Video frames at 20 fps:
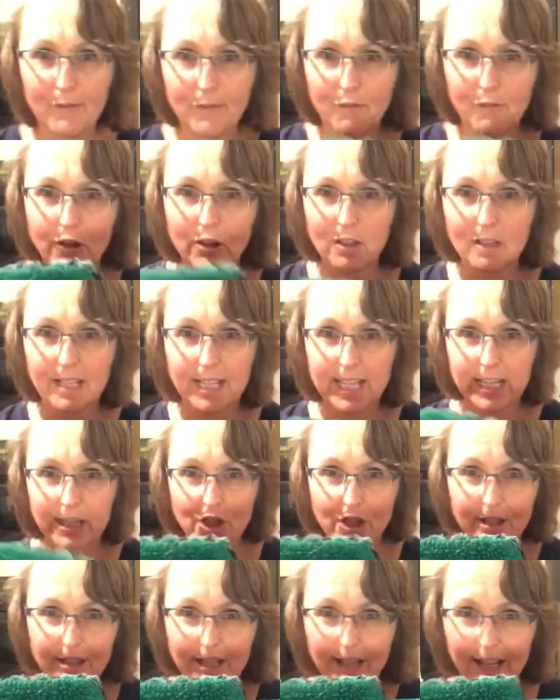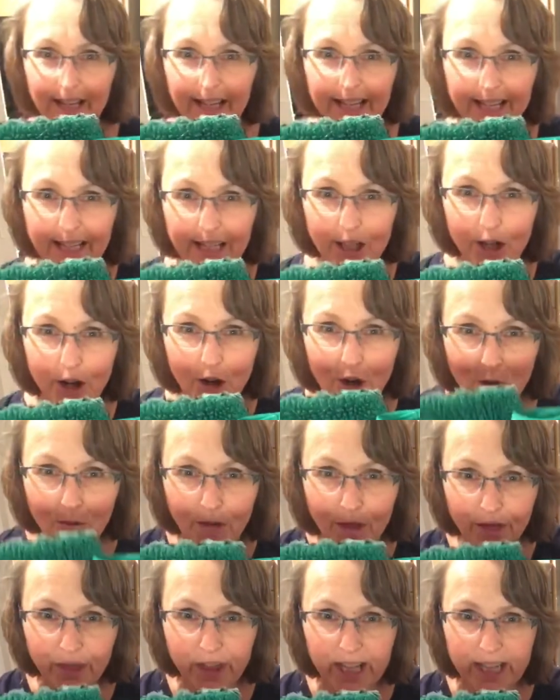So that usually pops in the
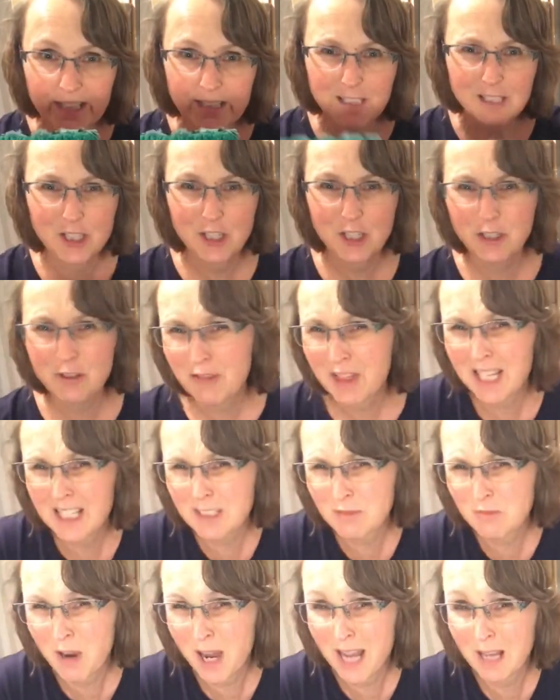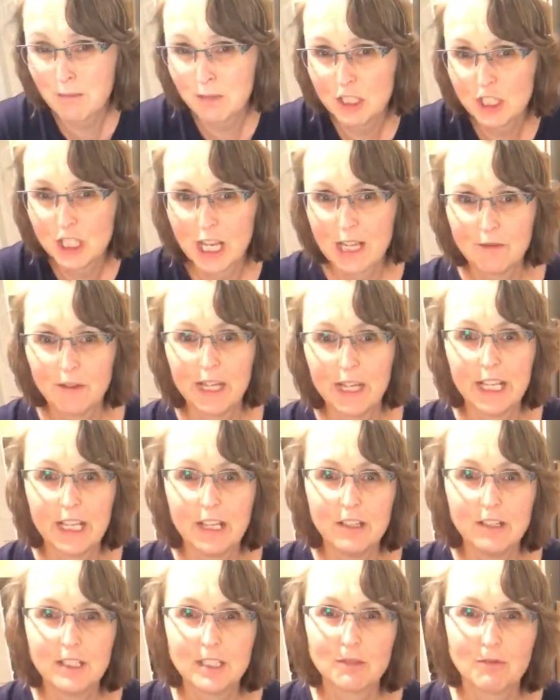wash, but I do have some
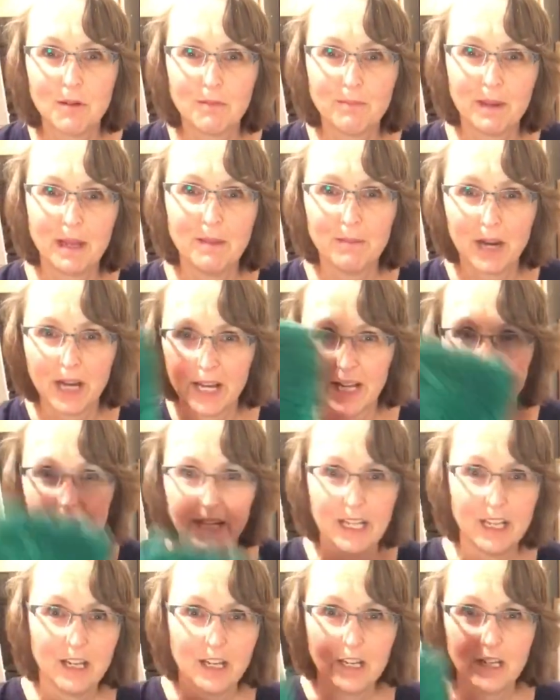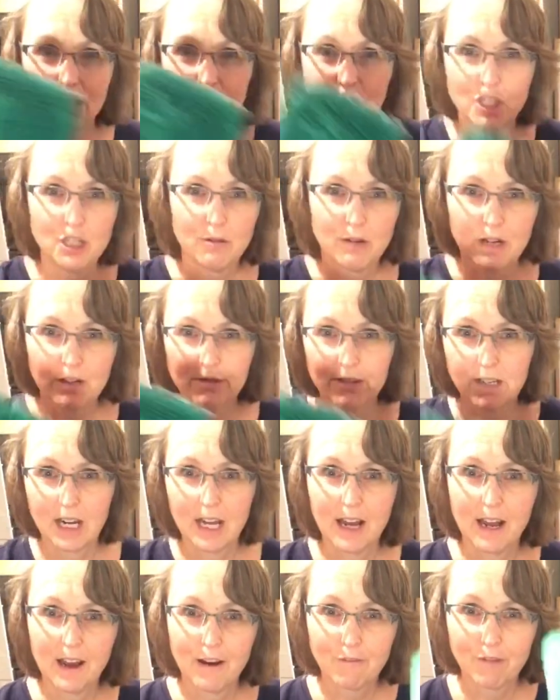areas that are high gloss, and I'm going to
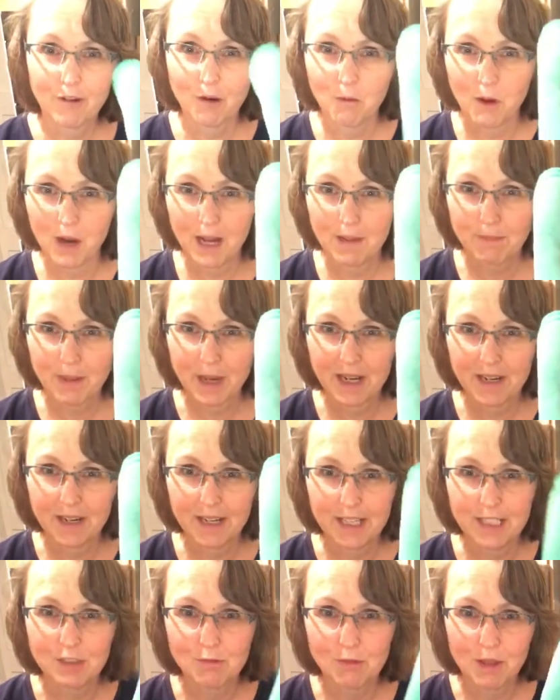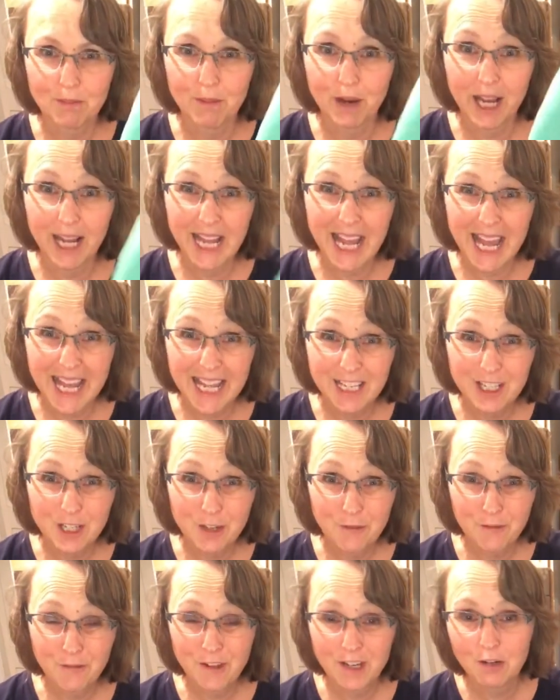come back and talk about my oven
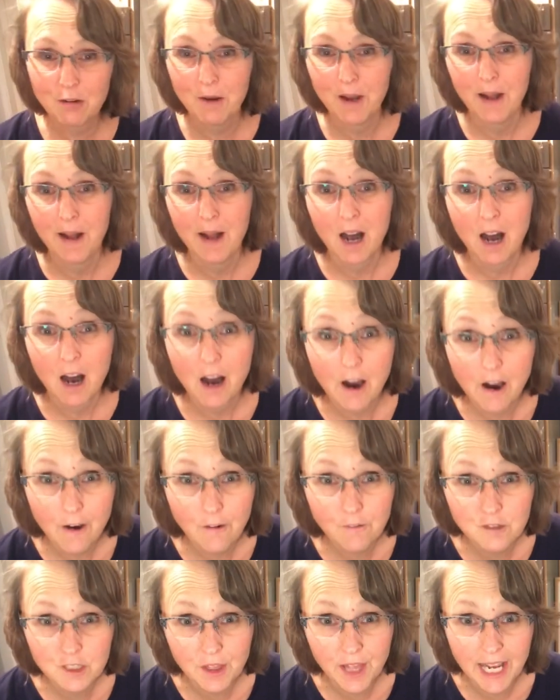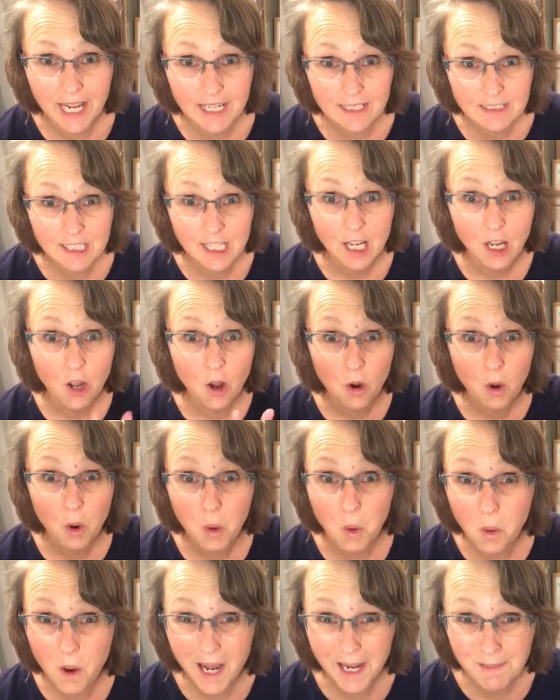as well, and also my
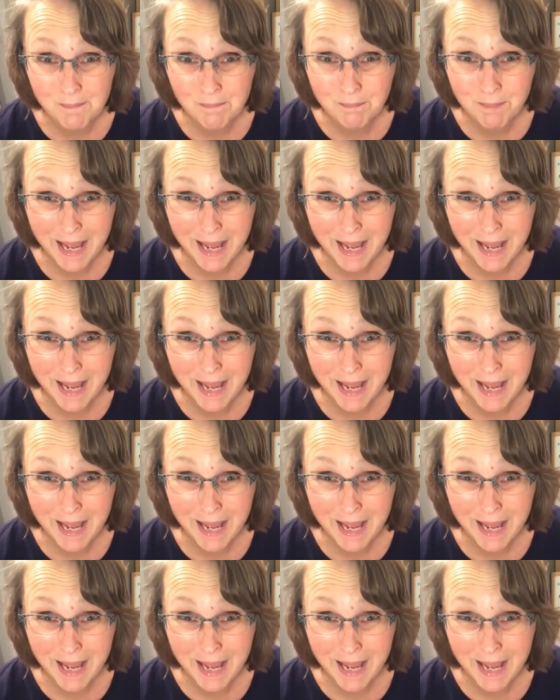hob.